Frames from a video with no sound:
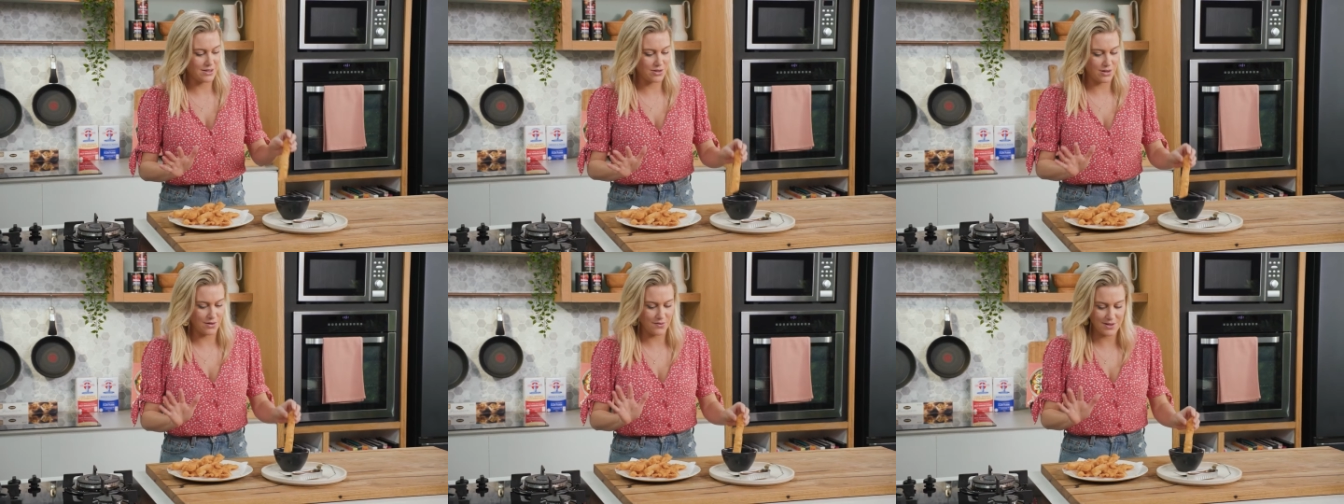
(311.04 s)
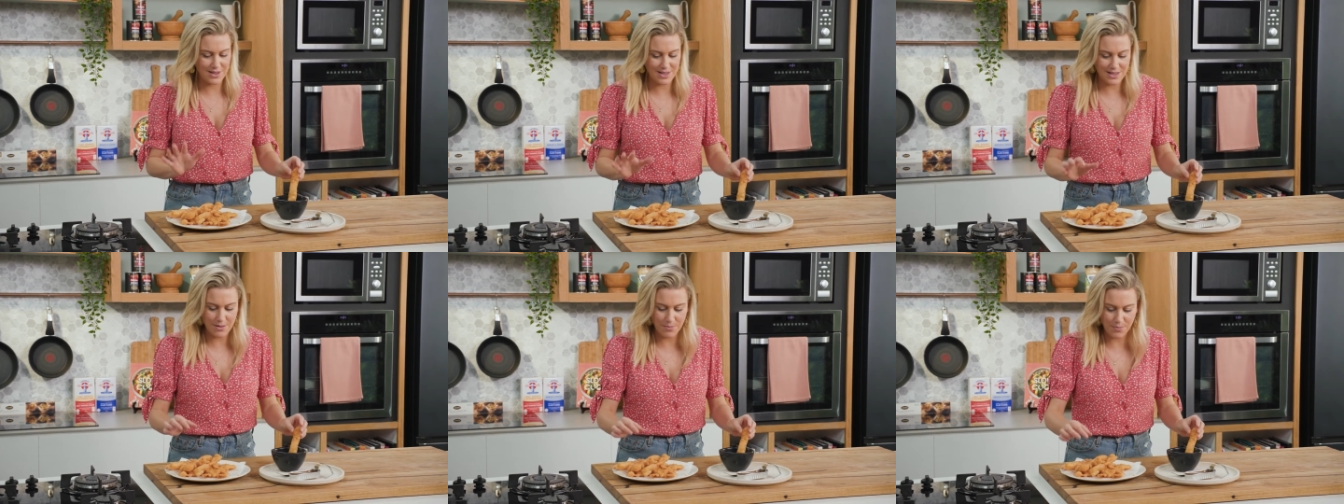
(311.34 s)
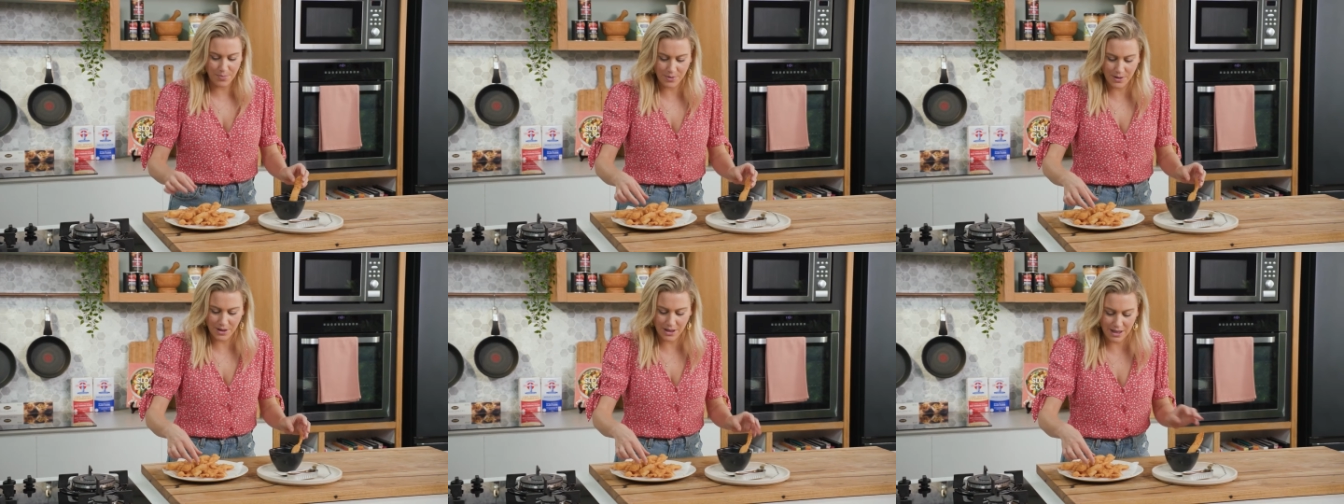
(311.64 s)
Serve
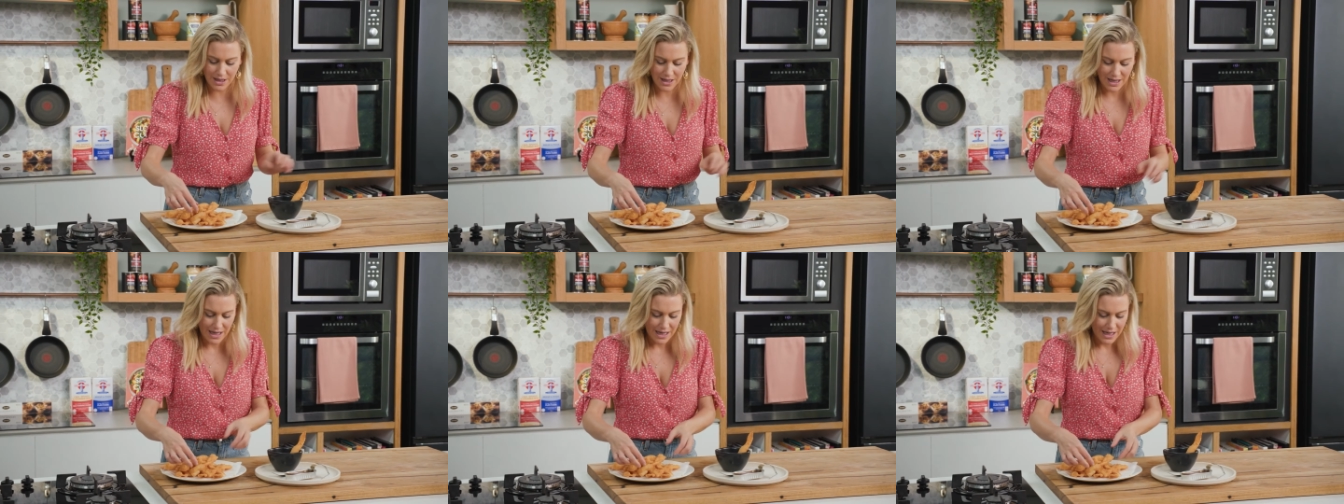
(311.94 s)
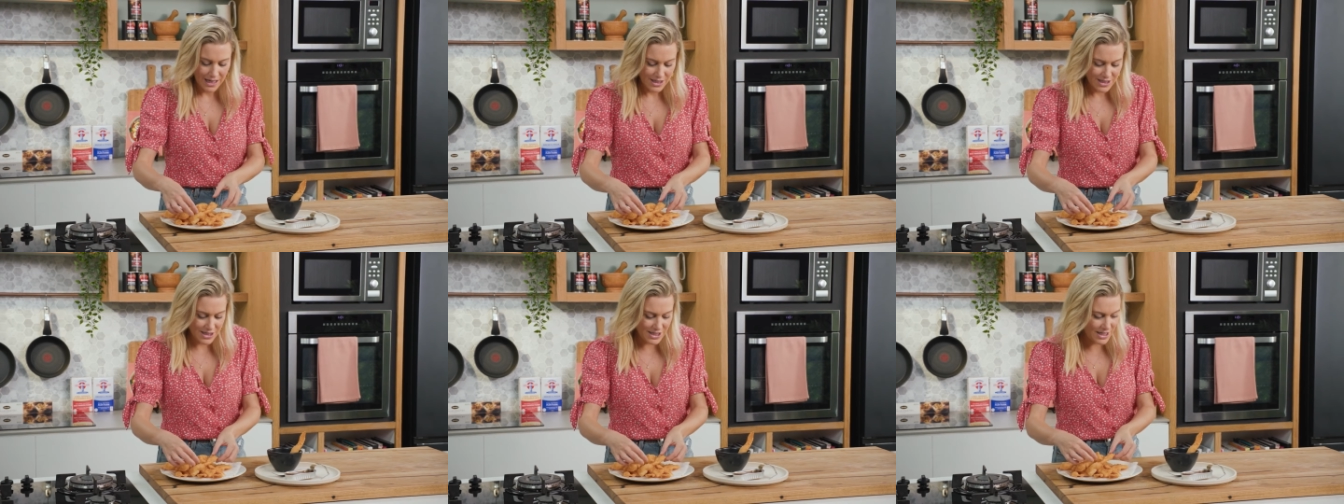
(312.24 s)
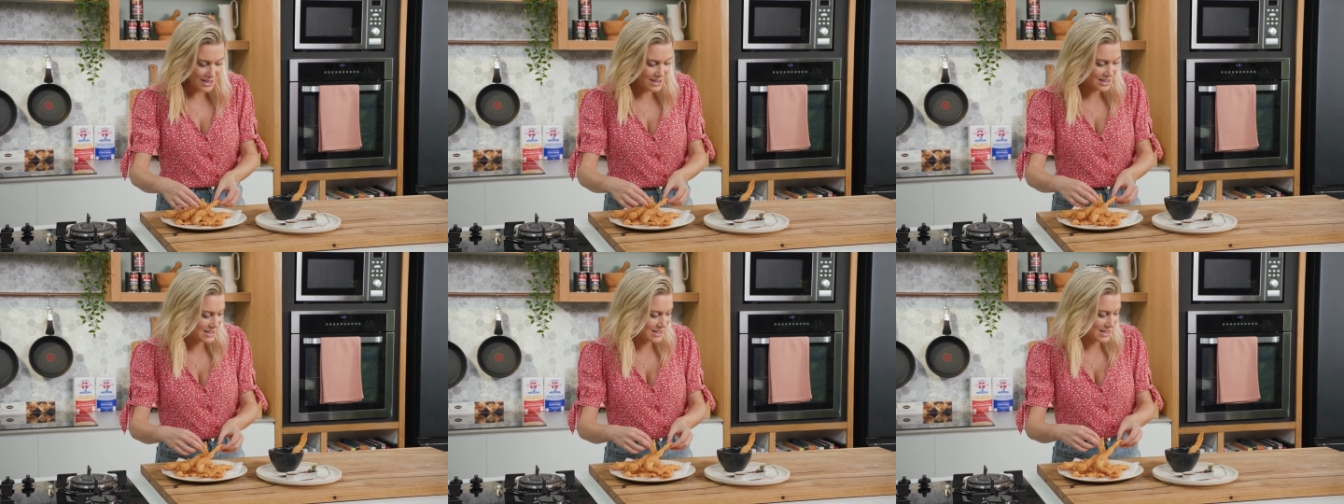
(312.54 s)
simply
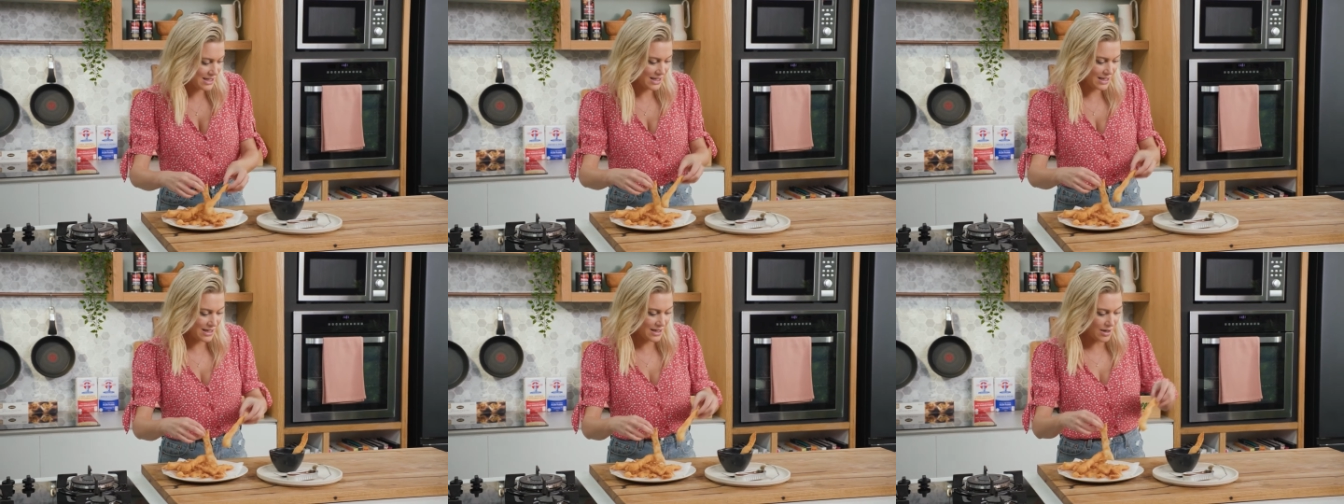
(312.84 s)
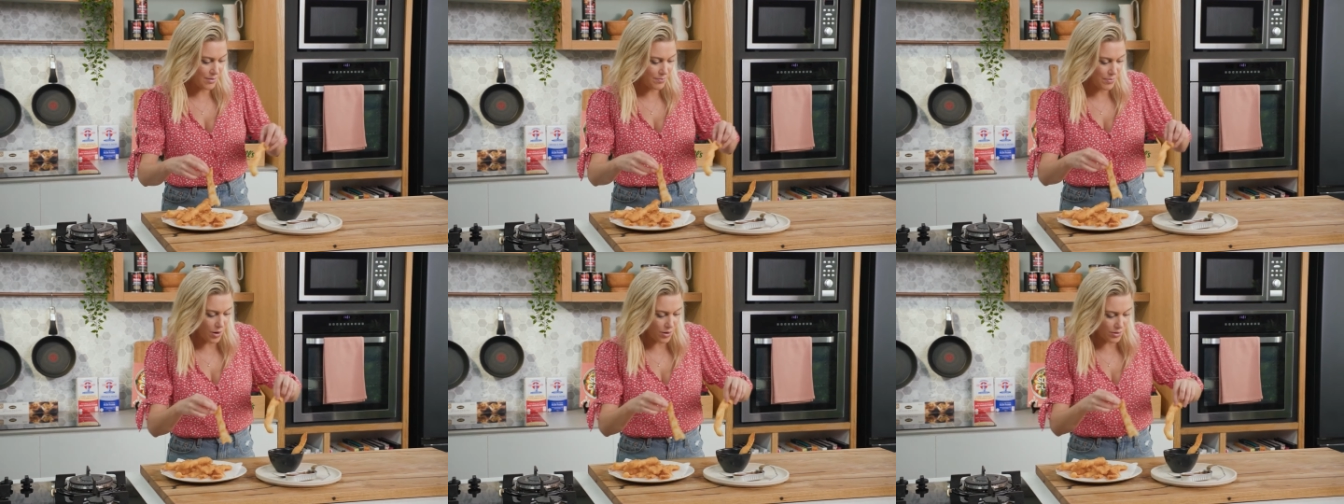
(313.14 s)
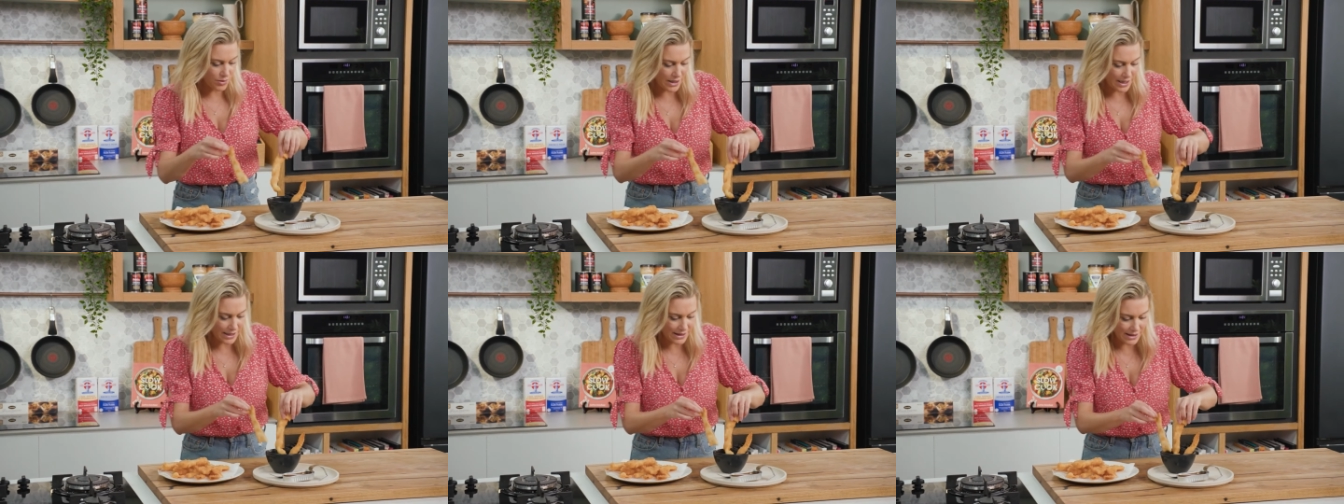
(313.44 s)
just in a
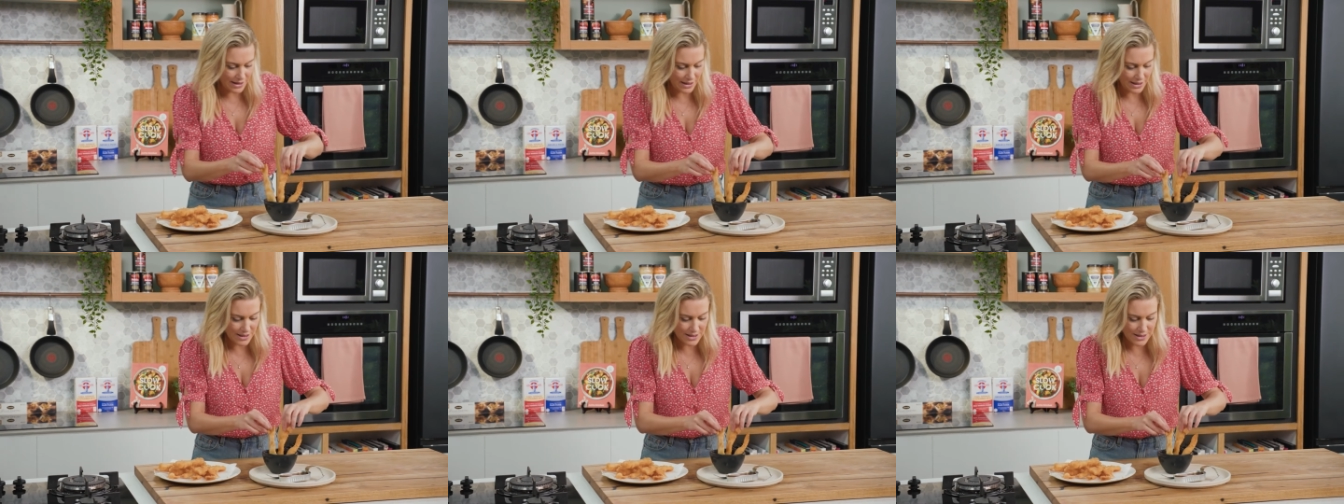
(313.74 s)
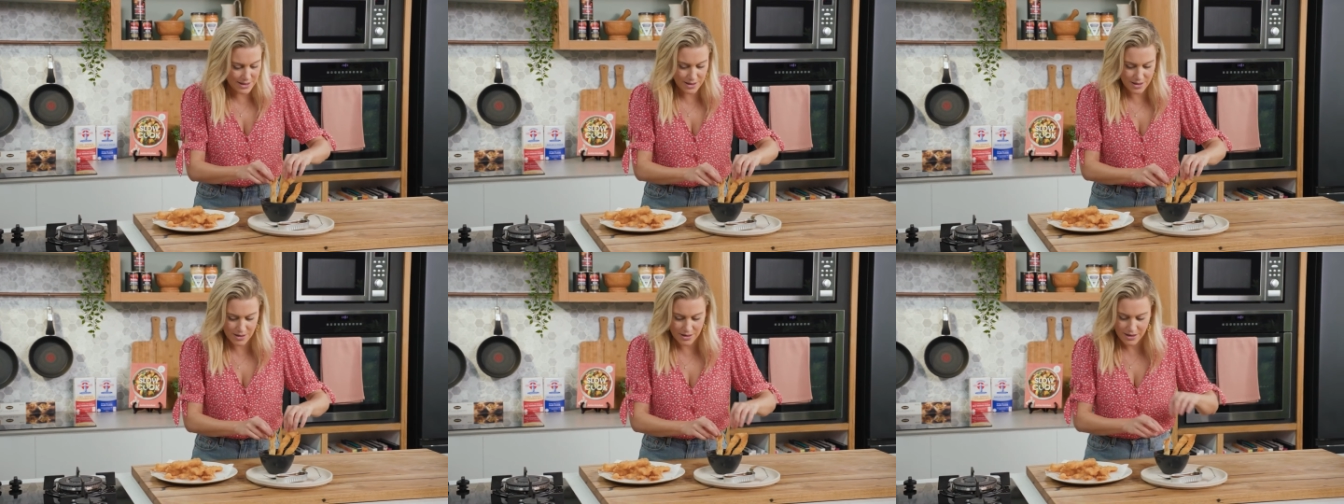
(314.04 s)
bowl like this.